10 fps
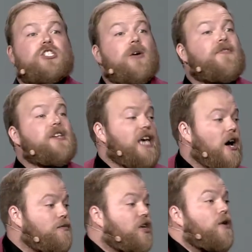something to
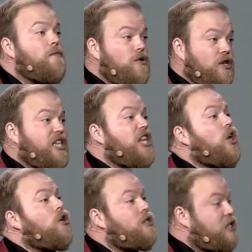help the community
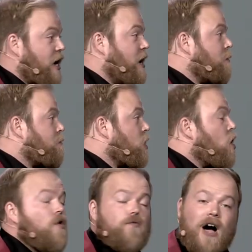long term
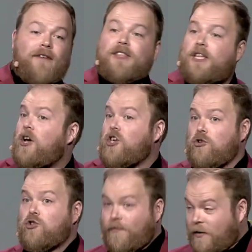rather than our
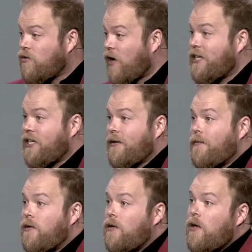usual fundraising.
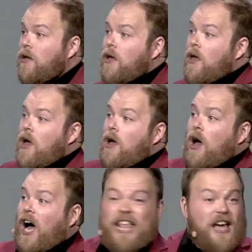
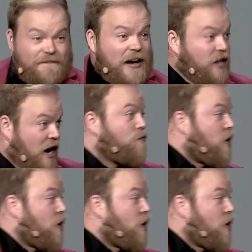I later found out in